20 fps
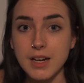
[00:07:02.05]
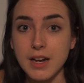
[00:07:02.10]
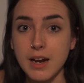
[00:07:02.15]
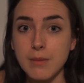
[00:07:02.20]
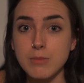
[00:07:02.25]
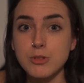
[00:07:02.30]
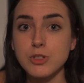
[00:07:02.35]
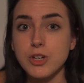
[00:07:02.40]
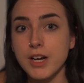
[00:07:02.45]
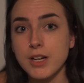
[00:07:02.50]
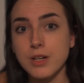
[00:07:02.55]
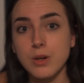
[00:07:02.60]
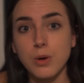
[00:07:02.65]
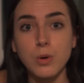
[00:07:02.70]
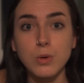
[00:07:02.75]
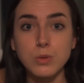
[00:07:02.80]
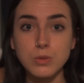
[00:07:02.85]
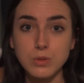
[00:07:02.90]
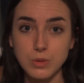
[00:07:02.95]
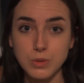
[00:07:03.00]
and I'm trying to
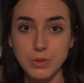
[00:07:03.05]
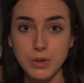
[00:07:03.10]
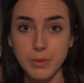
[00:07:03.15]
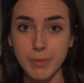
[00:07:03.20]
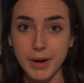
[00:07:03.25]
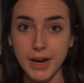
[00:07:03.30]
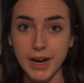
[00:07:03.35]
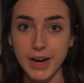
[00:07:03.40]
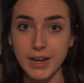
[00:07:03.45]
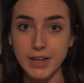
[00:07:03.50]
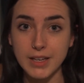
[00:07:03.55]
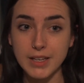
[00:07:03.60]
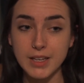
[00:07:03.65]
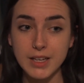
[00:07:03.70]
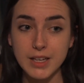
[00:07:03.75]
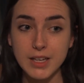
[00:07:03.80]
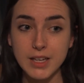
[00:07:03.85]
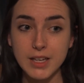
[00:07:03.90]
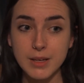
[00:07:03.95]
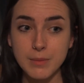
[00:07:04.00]
hold Luna back
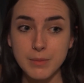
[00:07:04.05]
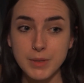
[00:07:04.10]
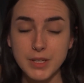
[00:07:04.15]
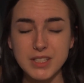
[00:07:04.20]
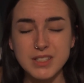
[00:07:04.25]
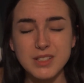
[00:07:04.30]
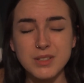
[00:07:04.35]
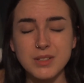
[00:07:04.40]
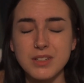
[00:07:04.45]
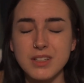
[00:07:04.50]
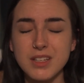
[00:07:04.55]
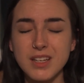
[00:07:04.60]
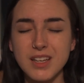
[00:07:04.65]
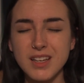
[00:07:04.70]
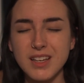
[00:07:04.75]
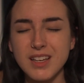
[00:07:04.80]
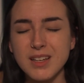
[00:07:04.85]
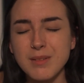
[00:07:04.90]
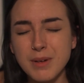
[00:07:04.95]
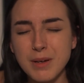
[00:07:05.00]
because there
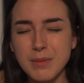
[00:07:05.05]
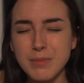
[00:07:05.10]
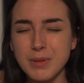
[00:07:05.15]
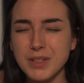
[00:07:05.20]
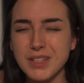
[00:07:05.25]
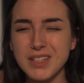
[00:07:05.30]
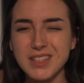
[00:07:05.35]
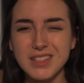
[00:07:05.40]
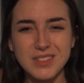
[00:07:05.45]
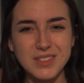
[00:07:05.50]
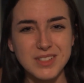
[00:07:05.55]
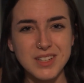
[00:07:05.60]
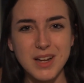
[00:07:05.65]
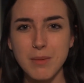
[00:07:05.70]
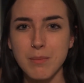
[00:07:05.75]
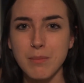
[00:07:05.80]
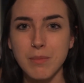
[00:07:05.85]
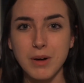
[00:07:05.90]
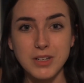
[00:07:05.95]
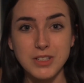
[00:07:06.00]
in my building there's
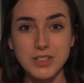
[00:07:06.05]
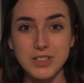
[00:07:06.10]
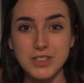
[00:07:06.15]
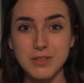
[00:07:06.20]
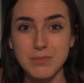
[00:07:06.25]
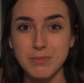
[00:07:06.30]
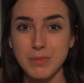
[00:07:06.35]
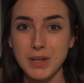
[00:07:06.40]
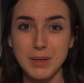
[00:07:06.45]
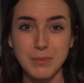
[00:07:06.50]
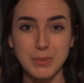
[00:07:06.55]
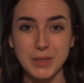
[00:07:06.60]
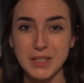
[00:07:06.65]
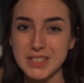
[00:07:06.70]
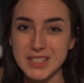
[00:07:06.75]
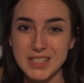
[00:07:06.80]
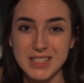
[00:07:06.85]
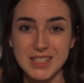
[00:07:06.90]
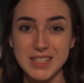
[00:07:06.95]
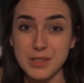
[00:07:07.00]
not much many
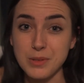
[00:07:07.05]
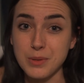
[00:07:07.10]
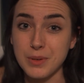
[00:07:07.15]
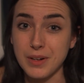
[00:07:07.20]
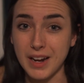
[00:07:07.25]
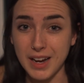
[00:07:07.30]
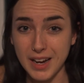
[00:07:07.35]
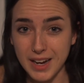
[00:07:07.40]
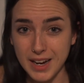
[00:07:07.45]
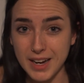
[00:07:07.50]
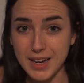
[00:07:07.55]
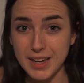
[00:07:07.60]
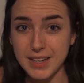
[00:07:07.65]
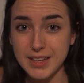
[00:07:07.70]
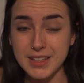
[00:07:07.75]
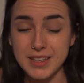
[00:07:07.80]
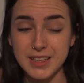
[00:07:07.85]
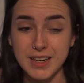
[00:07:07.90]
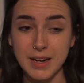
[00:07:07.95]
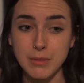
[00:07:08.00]
places that you can hide
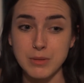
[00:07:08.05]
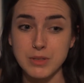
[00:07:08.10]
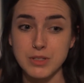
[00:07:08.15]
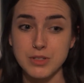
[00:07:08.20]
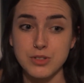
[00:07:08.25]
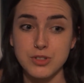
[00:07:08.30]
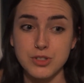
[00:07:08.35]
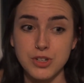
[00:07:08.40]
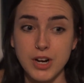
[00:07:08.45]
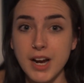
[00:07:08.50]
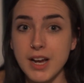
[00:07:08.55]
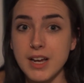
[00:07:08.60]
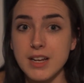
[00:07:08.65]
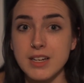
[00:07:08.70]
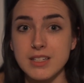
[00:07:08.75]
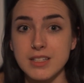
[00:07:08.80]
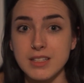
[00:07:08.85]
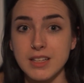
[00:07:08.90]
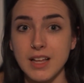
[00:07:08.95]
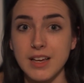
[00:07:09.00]
and I was trying
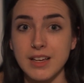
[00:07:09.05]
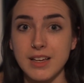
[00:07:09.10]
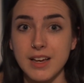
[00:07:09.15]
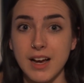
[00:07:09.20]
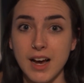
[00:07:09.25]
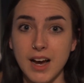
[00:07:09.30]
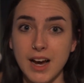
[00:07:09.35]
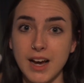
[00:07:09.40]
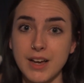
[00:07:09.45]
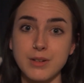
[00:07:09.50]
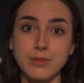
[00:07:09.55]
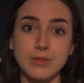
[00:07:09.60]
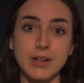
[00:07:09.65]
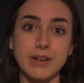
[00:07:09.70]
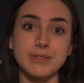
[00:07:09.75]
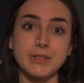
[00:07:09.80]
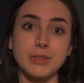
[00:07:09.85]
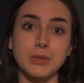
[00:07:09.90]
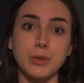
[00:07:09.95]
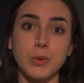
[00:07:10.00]
to like hide
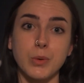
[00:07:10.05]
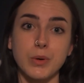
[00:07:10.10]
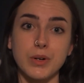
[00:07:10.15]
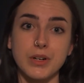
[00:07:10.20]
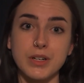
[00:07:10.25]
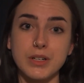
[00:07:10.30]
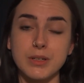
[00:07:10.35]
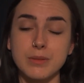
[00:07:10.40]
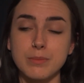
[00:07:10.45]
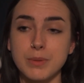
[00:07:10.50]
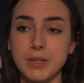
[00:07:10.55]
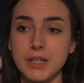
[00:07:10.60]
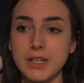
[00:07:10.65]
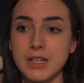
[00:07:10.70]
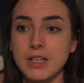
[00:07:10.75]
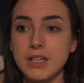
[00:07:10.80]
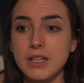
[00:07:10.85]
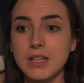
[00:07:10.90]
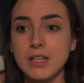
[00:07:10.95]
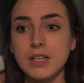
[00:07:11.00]
around the corner
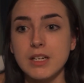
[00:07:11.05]
but